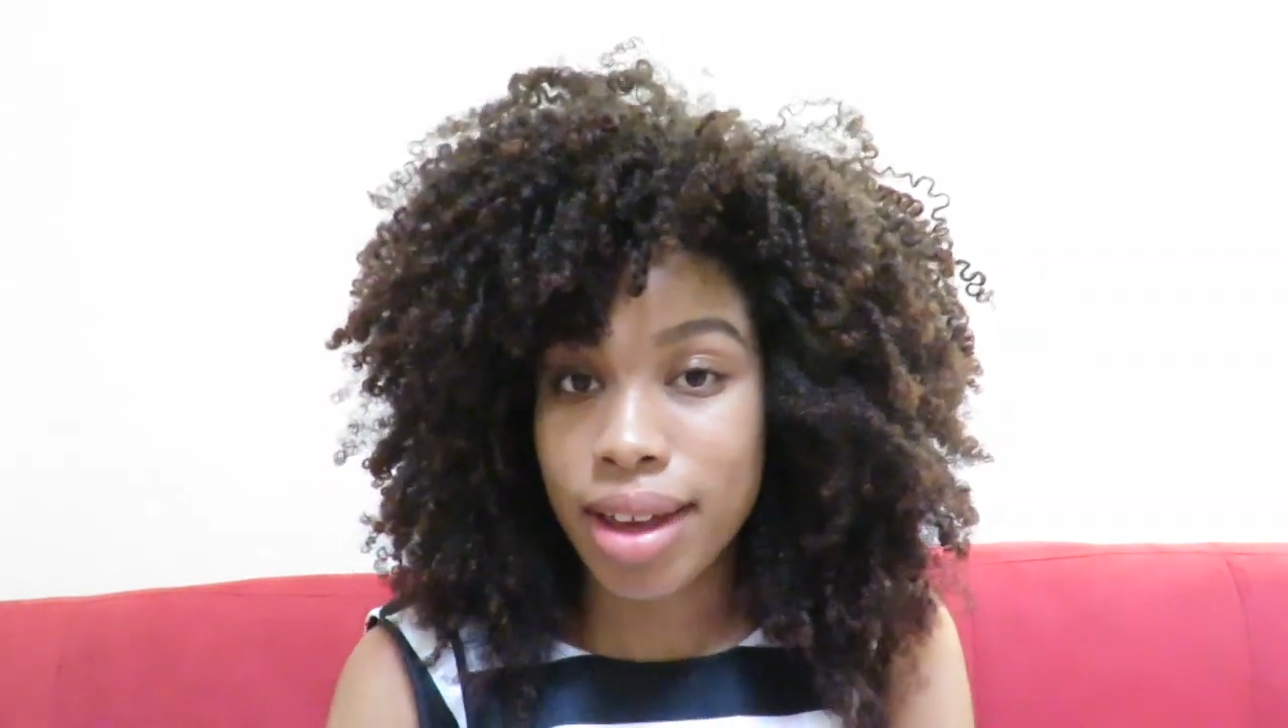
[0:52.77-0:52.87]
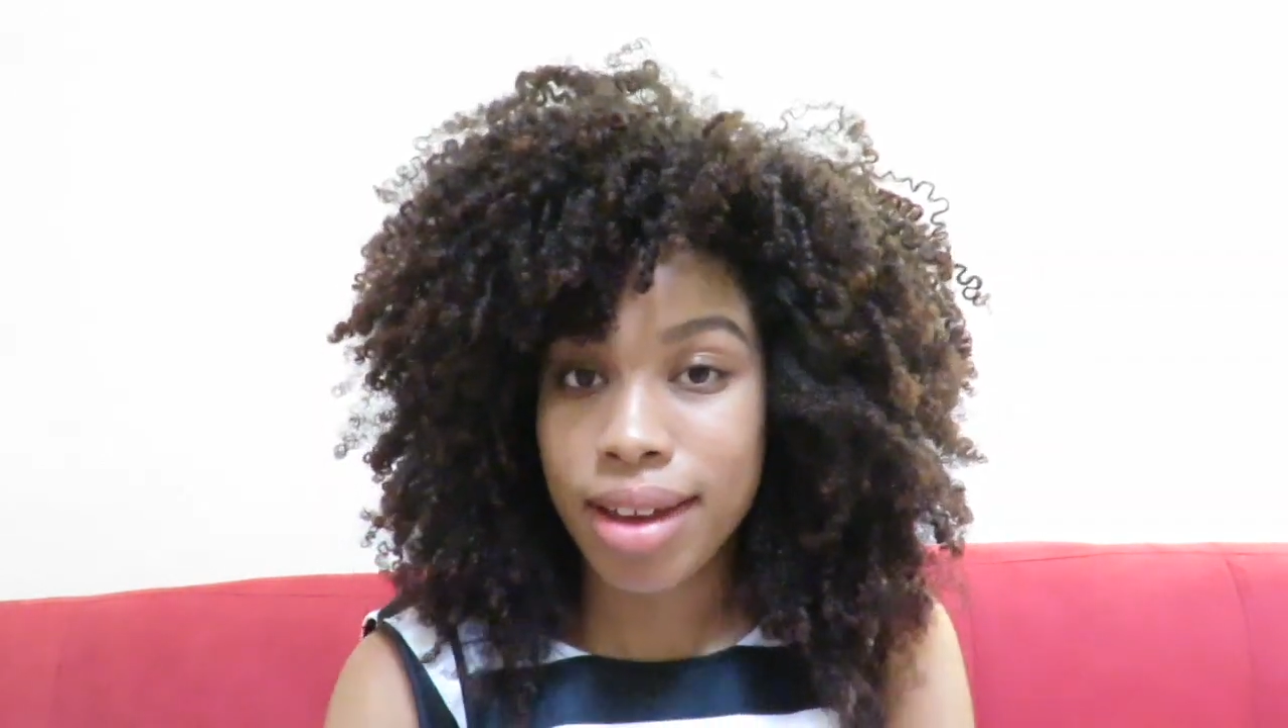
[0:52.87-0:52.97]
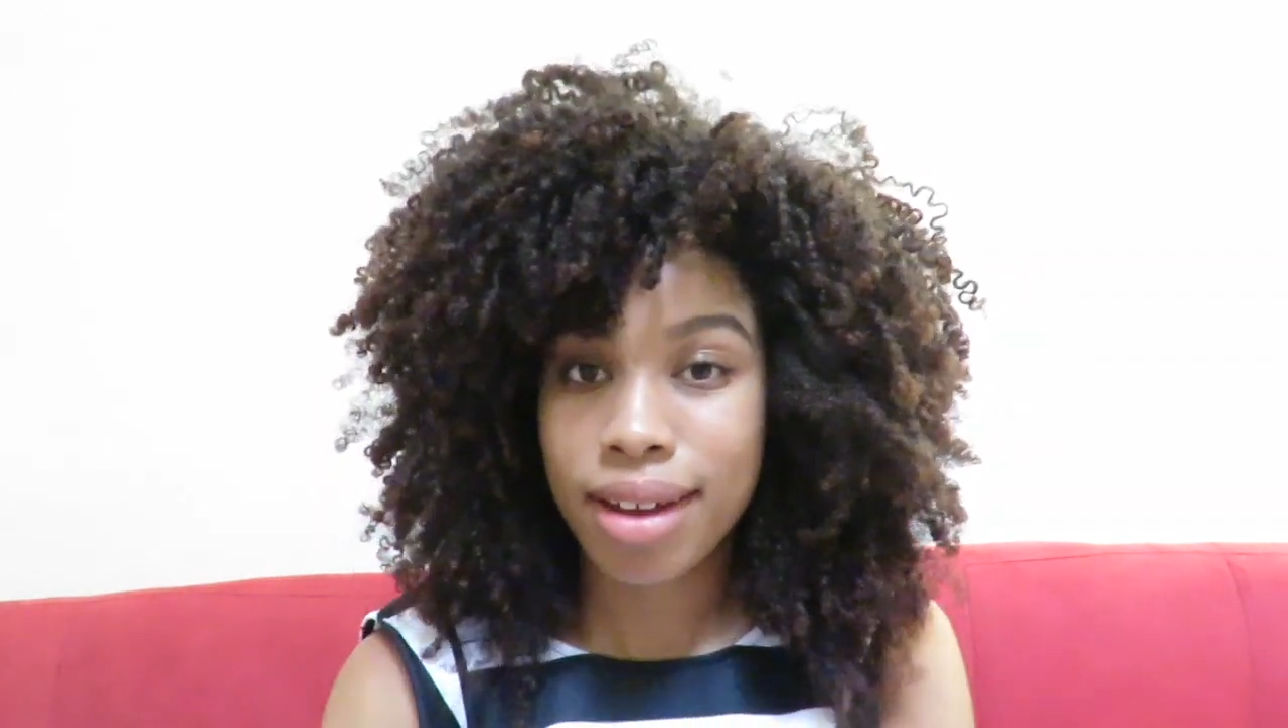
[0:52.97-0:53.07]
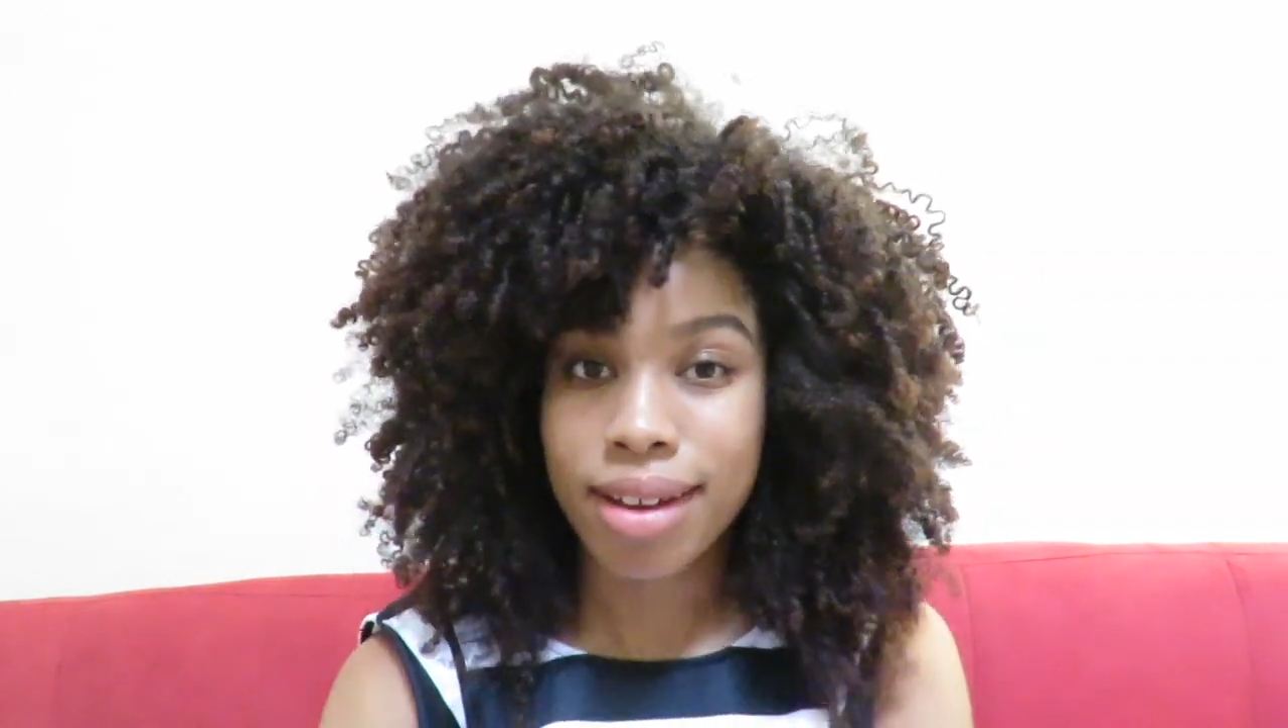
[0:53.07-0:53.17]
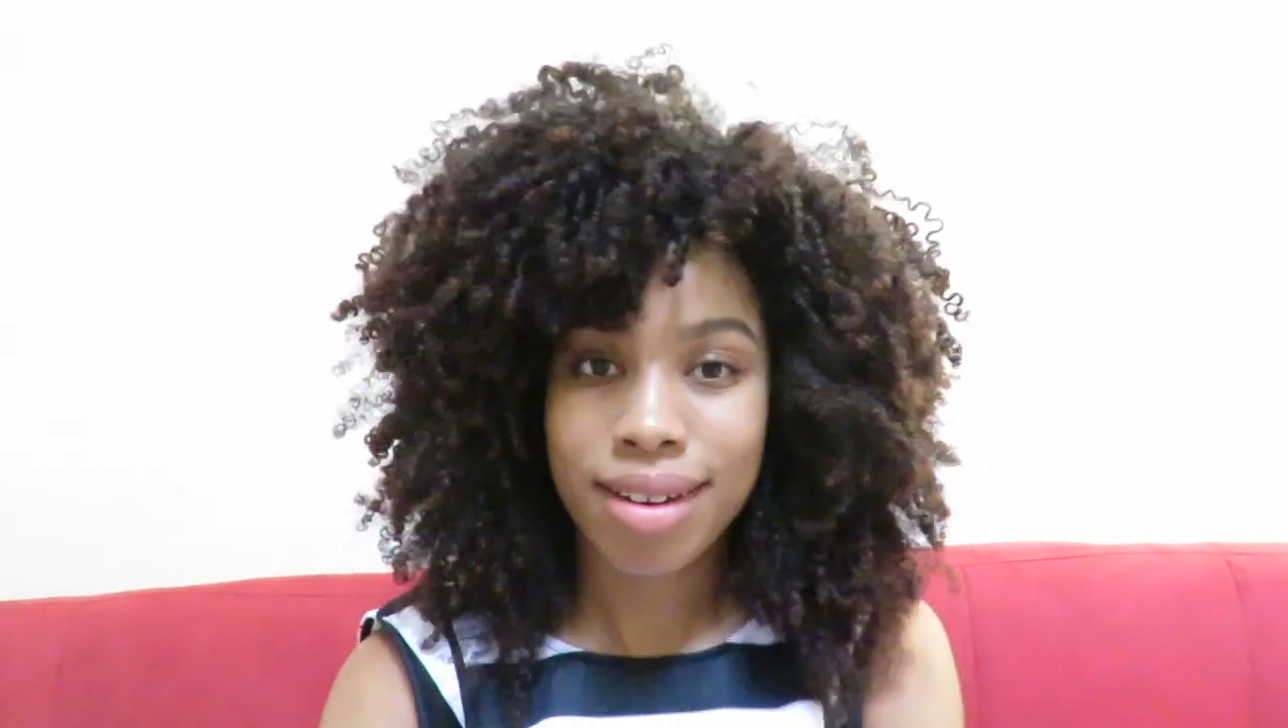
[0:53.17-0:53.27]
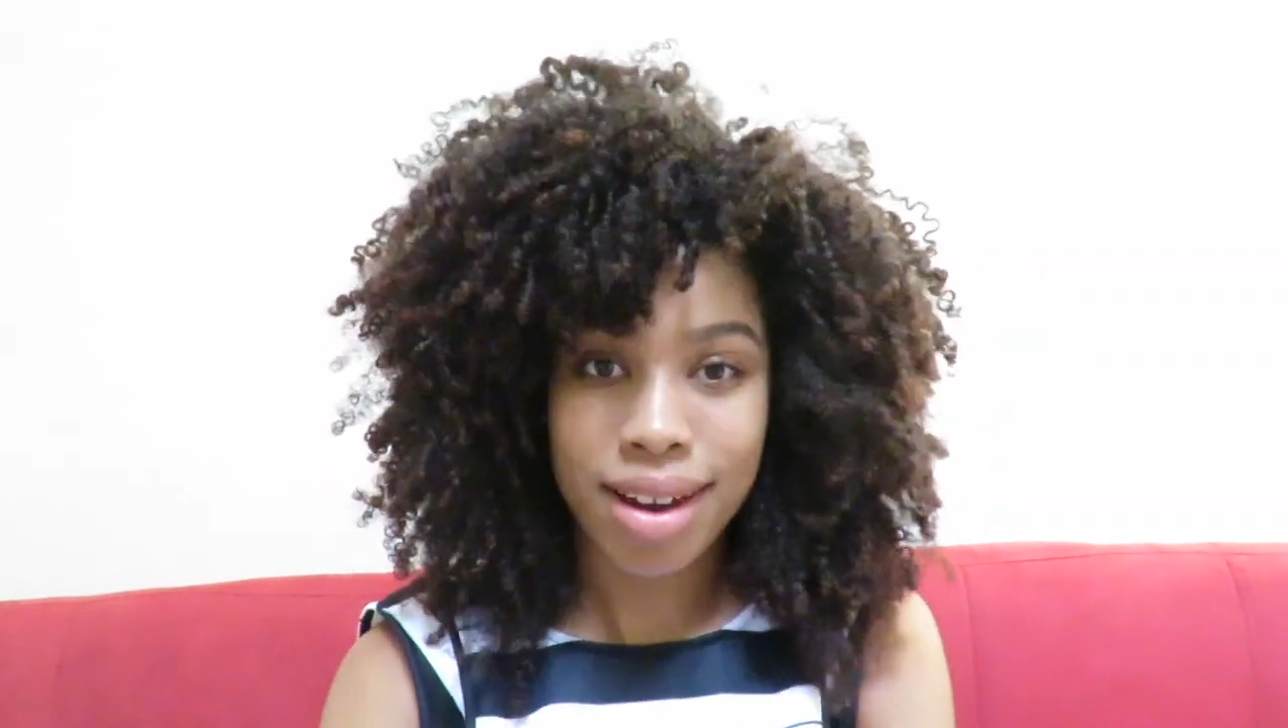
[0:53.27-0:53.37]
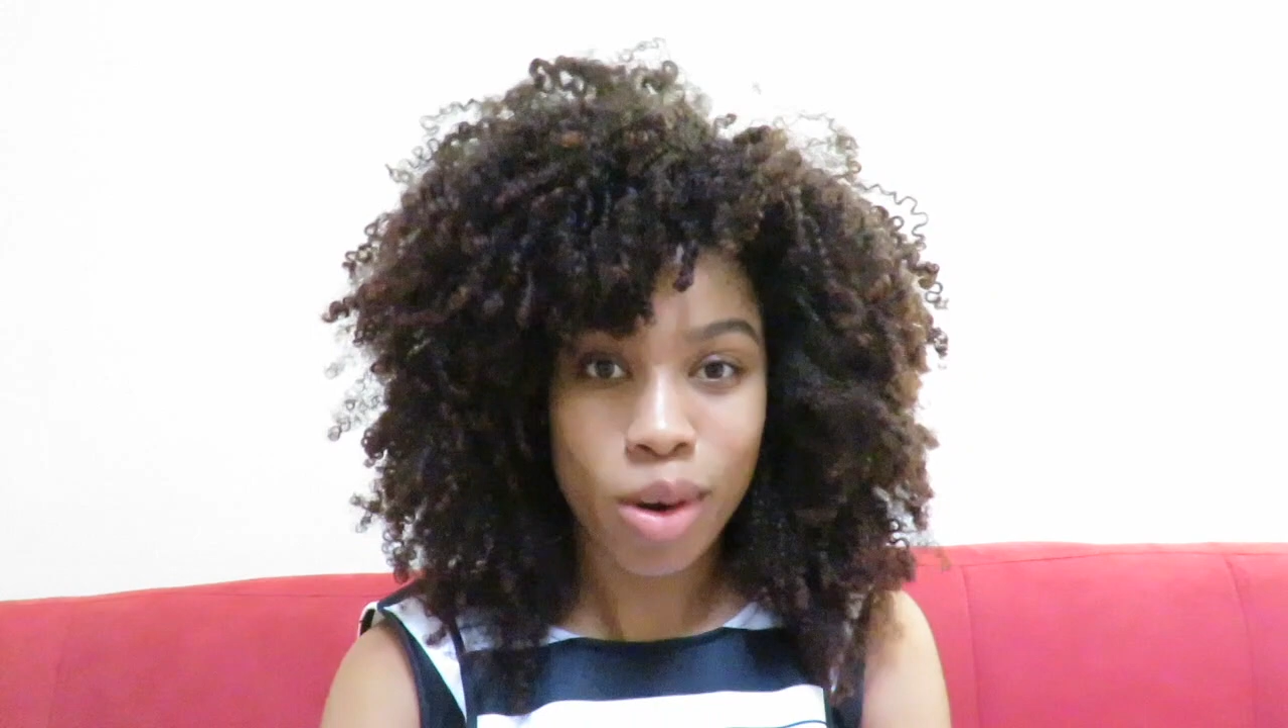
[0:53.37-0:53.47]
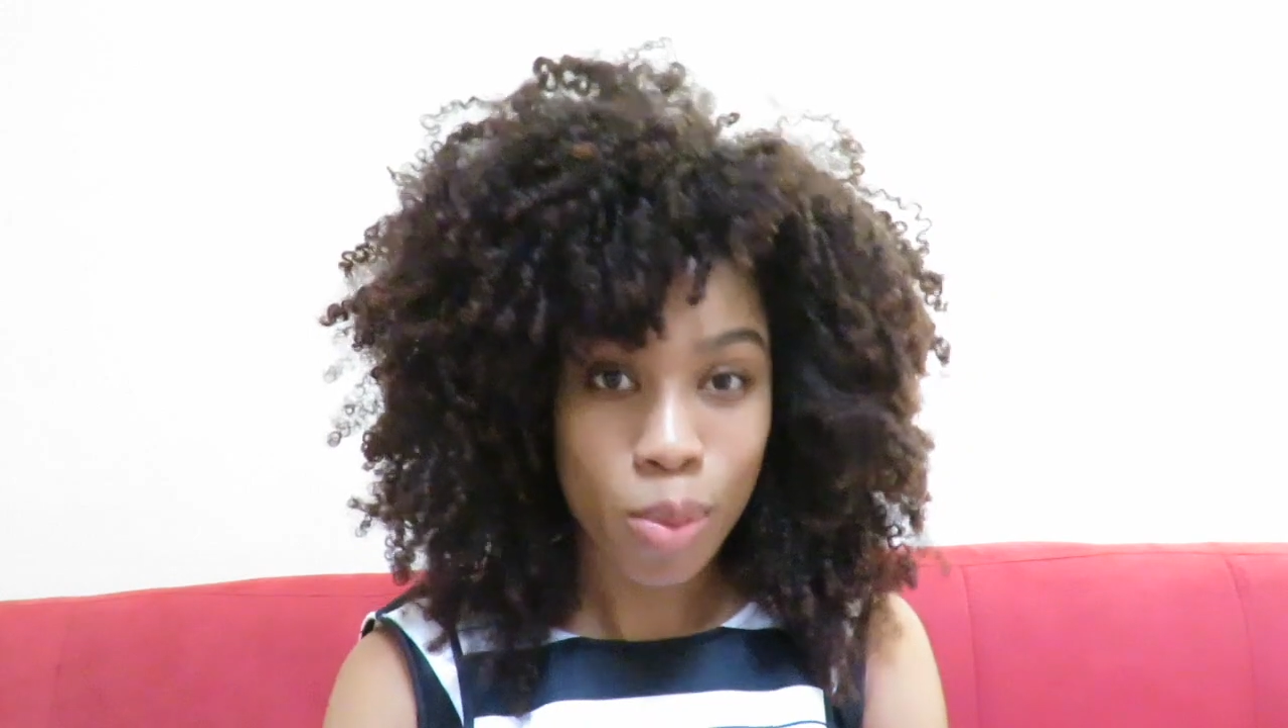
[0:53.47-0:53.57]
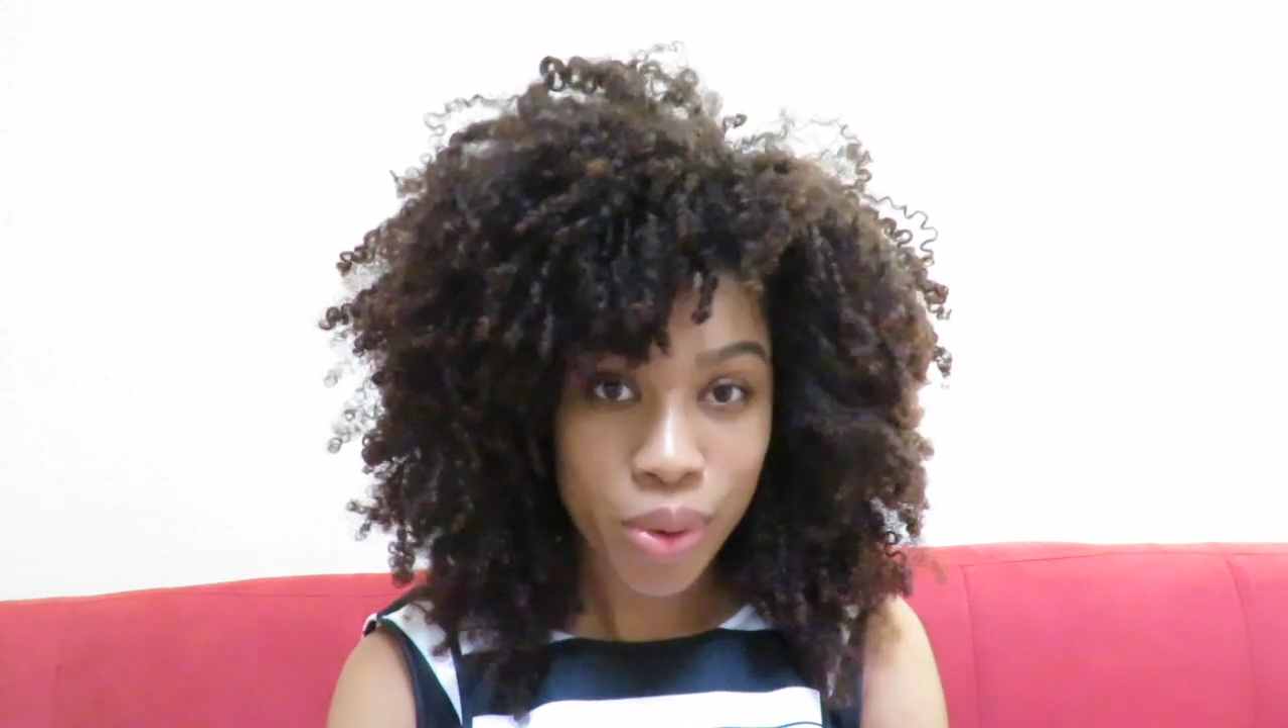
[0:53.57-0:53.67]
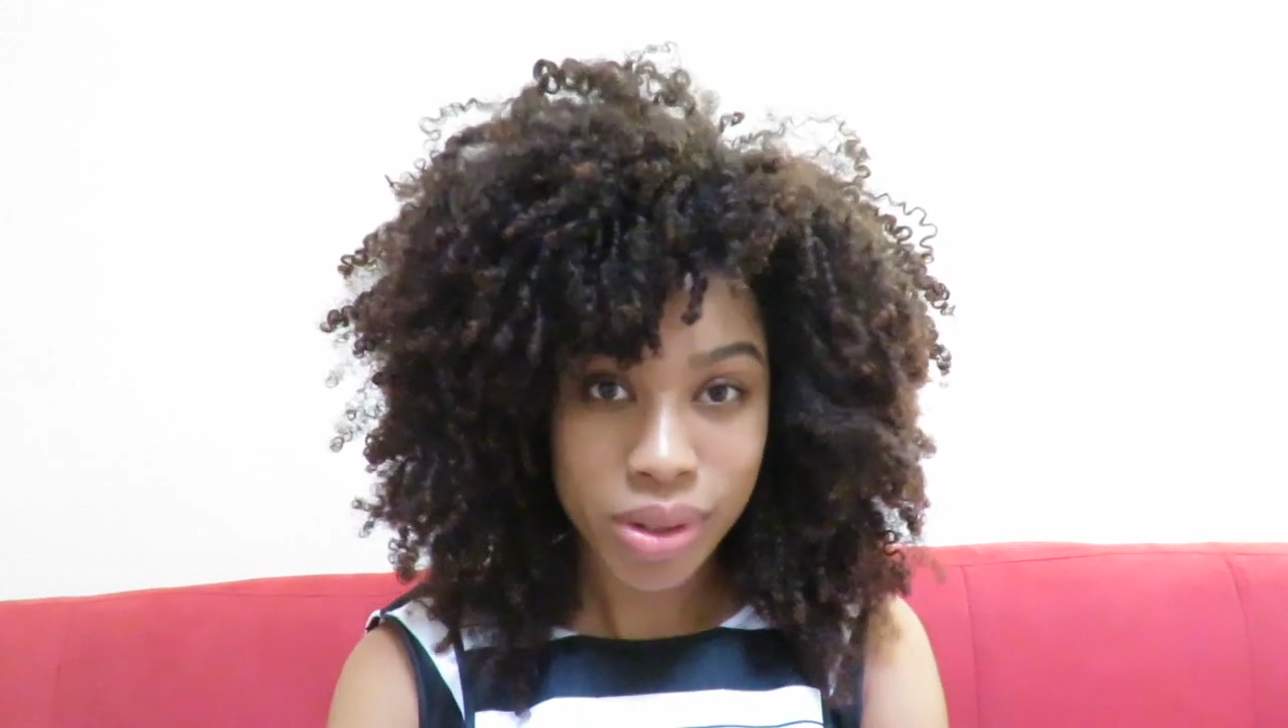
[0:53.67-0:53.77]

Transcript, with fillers: and I hope you